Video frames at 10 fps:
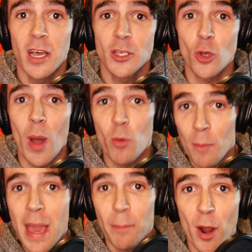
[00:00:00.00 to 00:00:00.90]
So I will
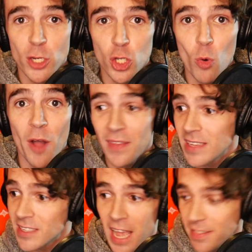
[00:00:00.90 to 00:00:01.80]
make part 2 on
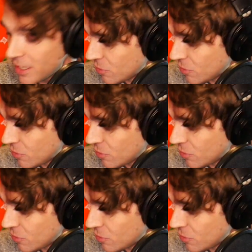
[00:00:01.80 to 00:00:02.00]
this, and this